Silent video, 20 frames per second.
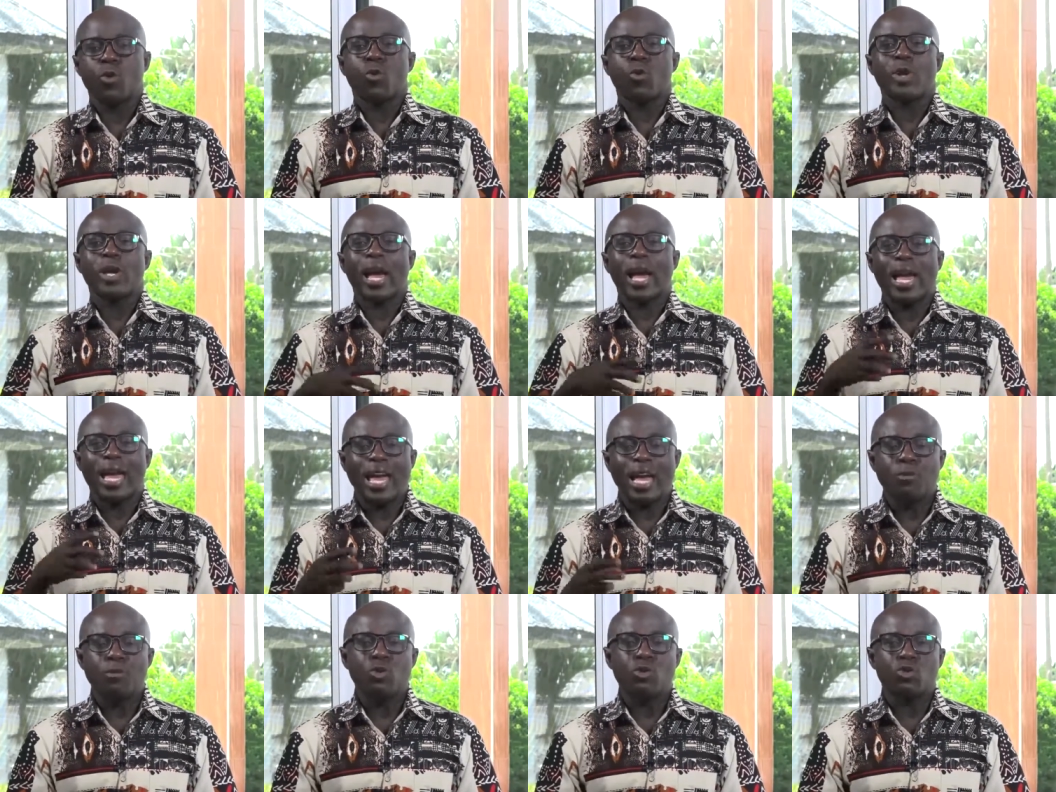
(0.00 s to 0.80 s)
we are
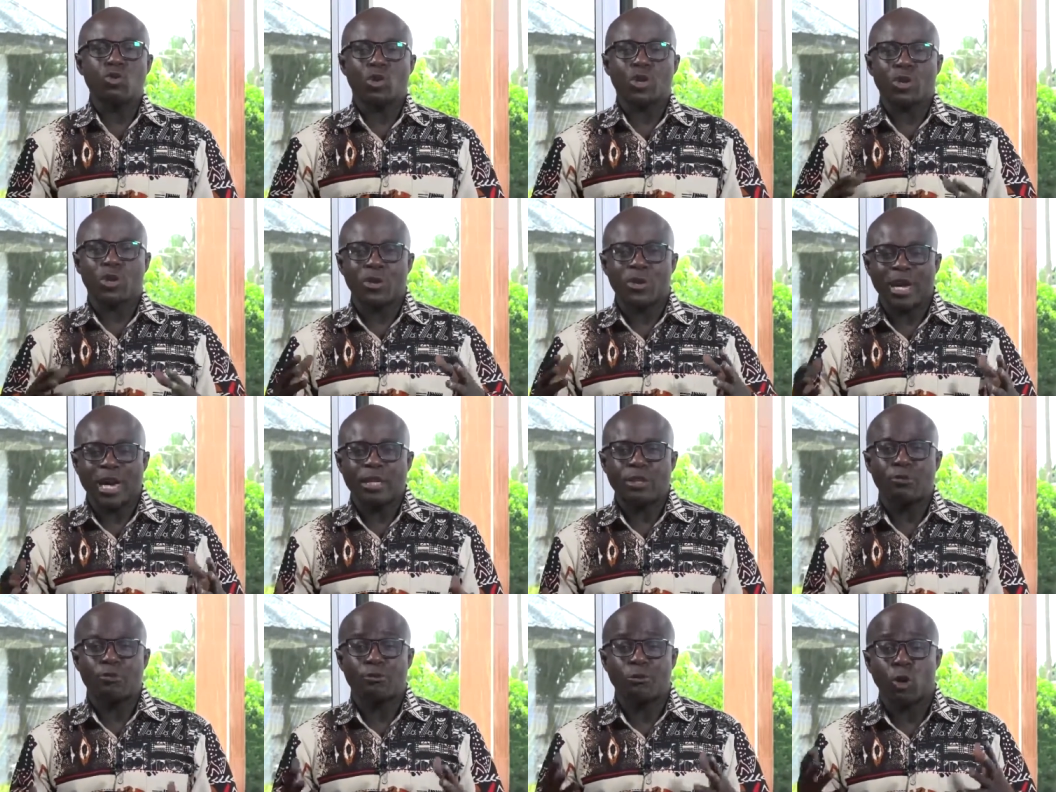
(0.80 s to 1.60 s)
able to
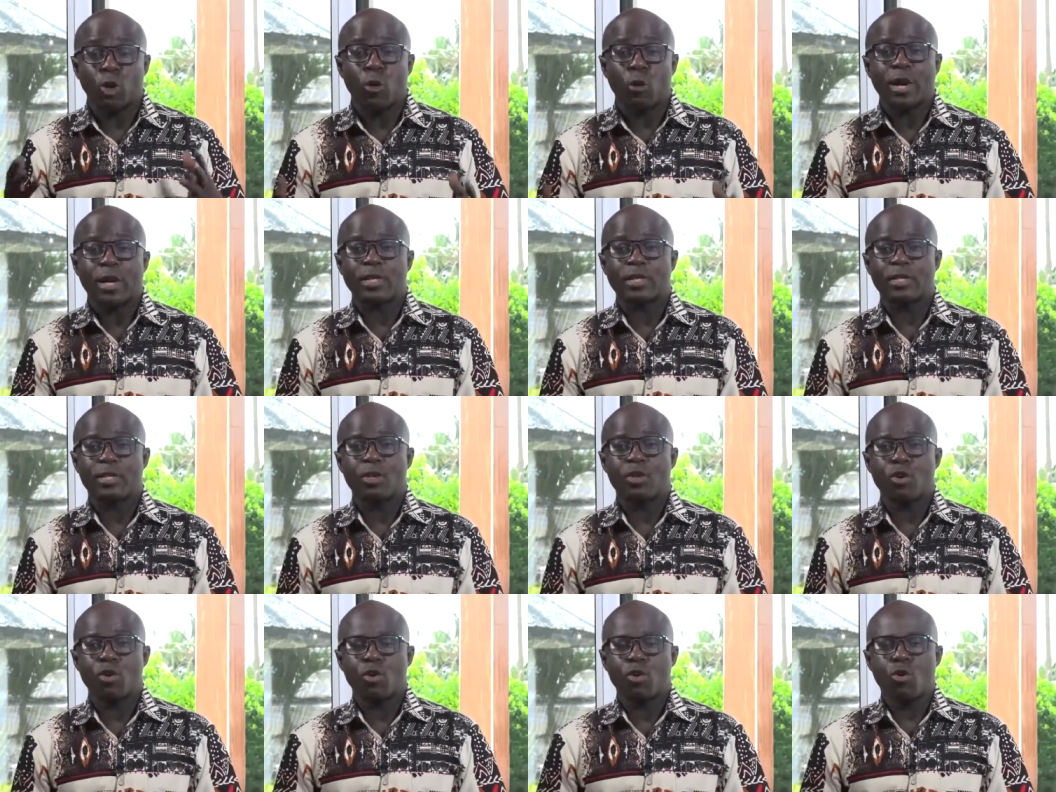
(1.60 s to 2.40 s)
create
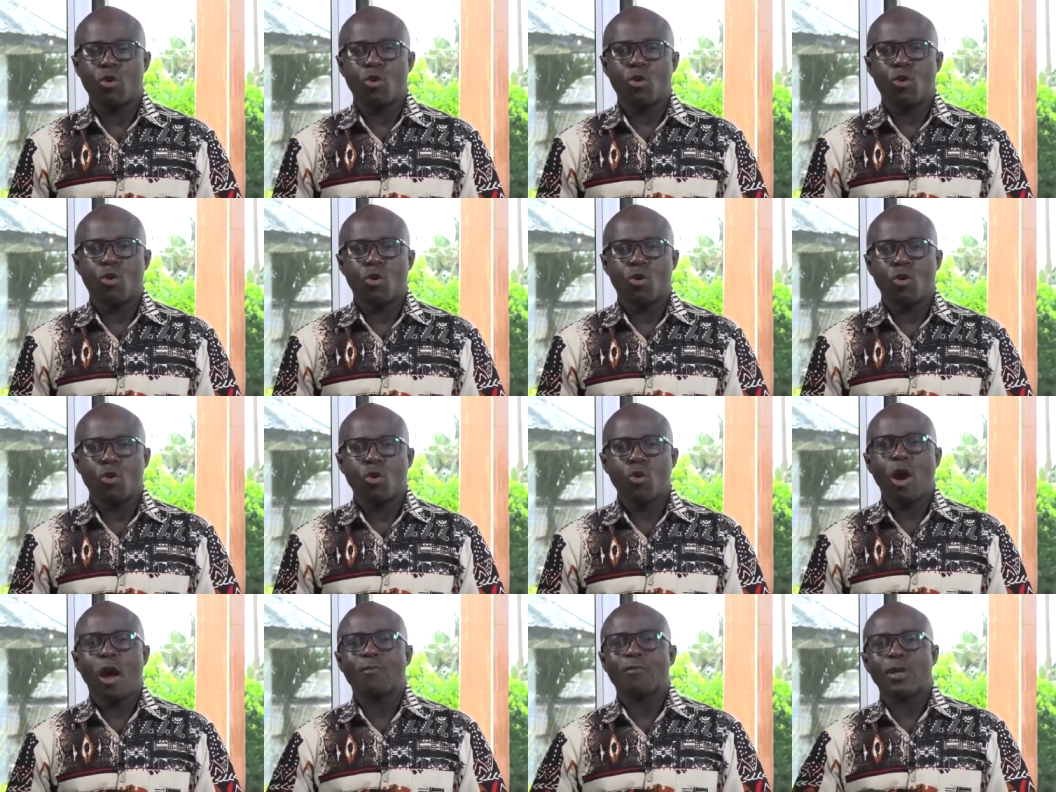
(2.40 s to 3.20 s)
followers
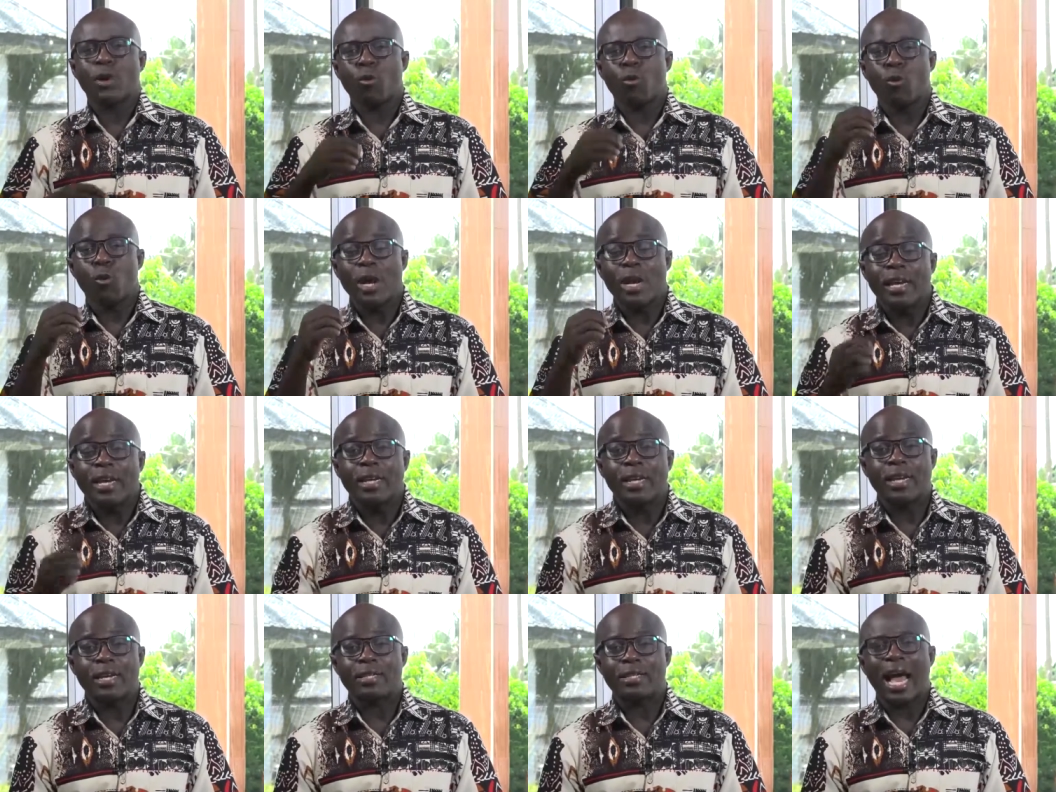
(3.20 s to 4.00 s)
who have the
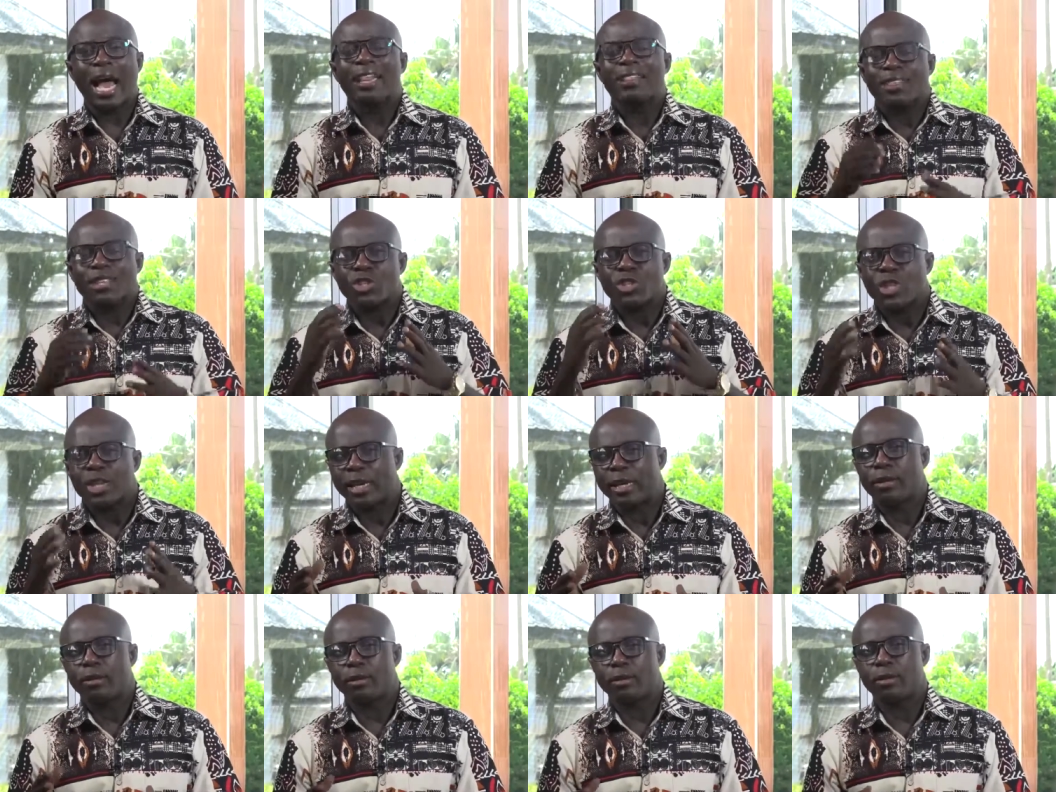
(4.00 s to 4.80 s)
willingness and the
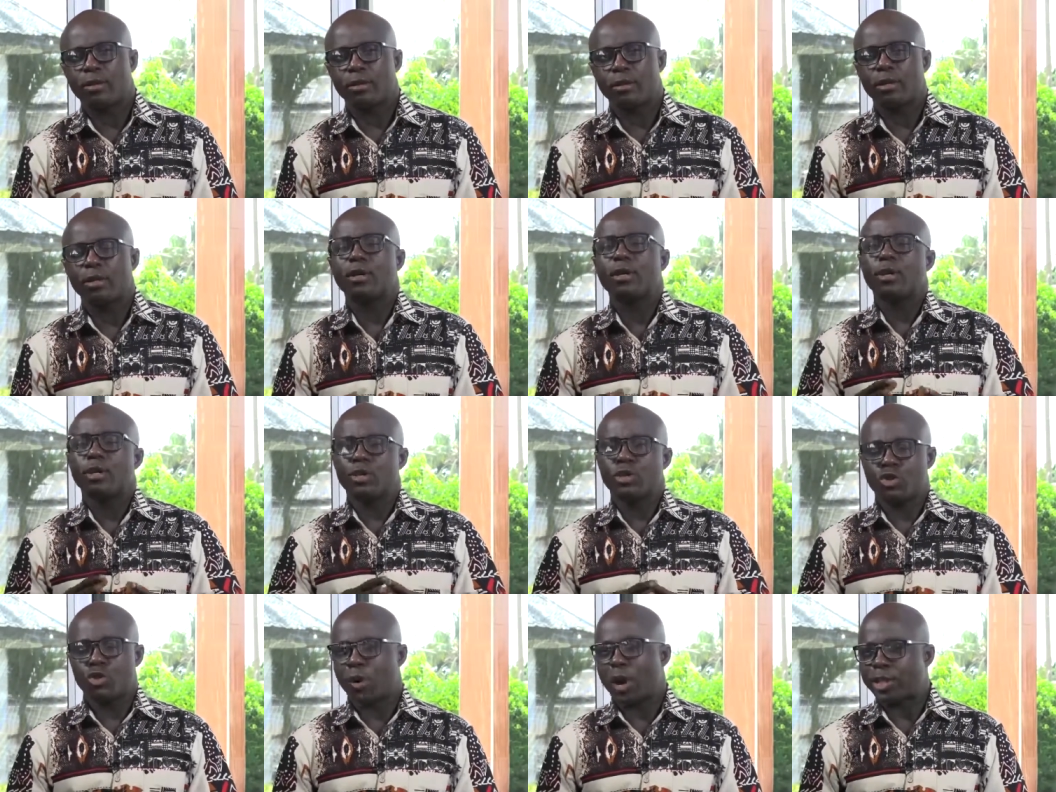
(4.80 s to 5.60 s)
skill
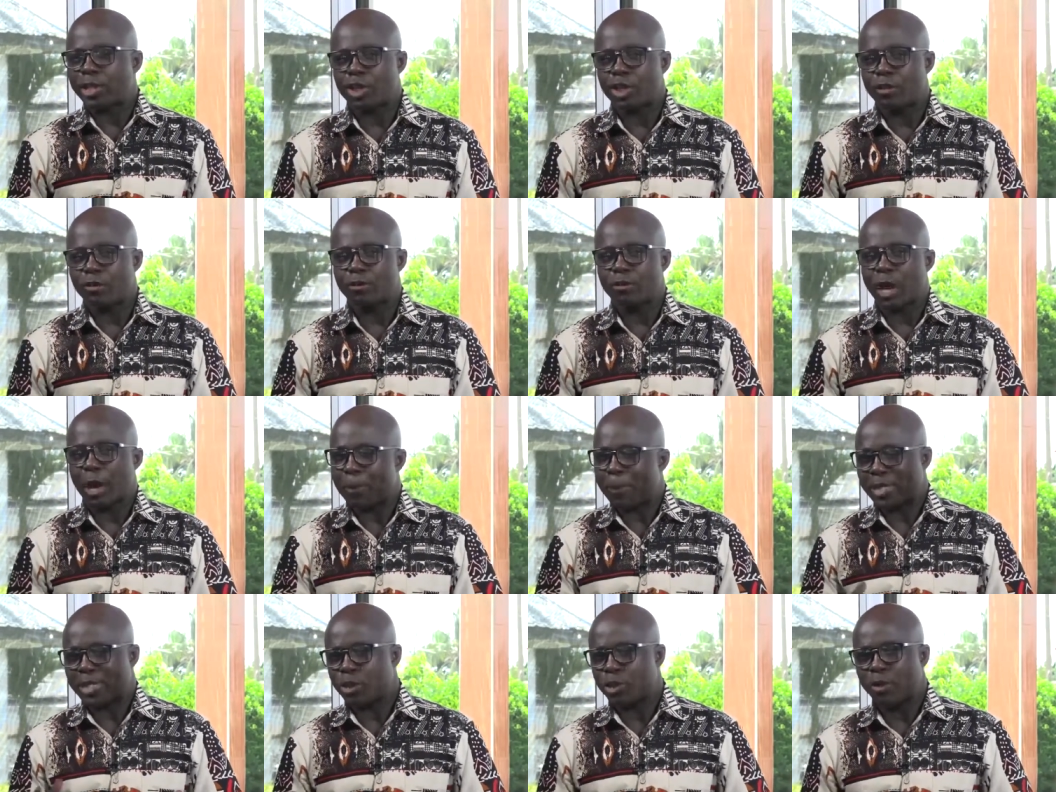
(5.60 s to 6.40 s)
to achieve
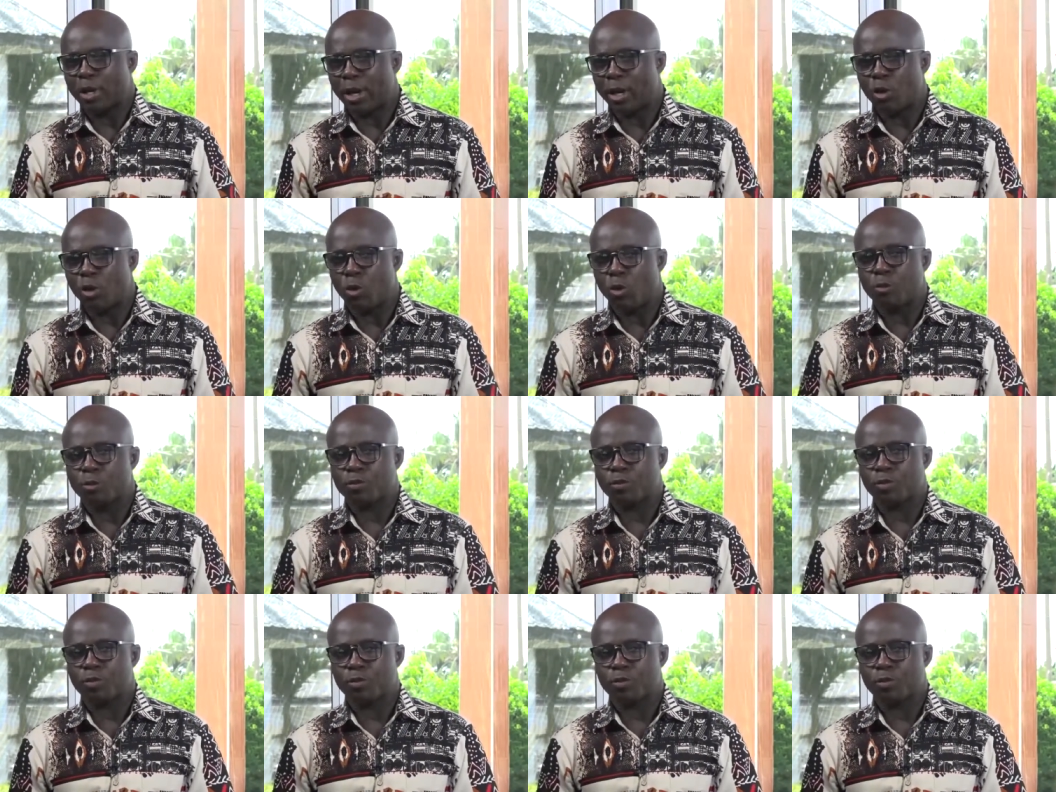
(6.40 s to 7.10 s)
a particular goal.